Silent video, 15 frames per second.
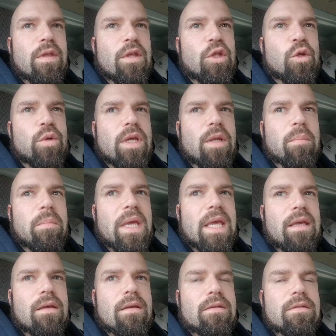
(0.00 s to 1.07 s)
you can
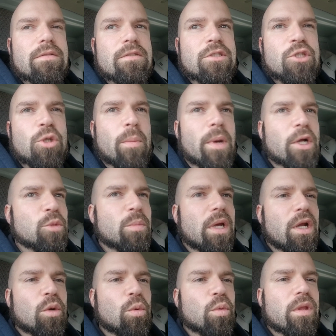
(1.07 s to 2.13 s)
make so much
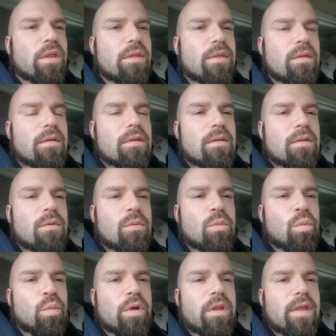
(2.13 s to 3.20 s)
better with
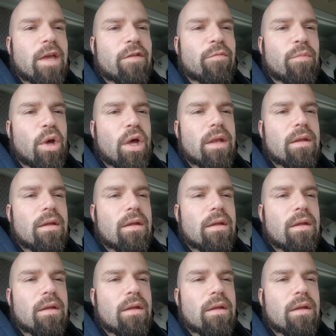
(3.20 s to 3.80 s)
FMOD.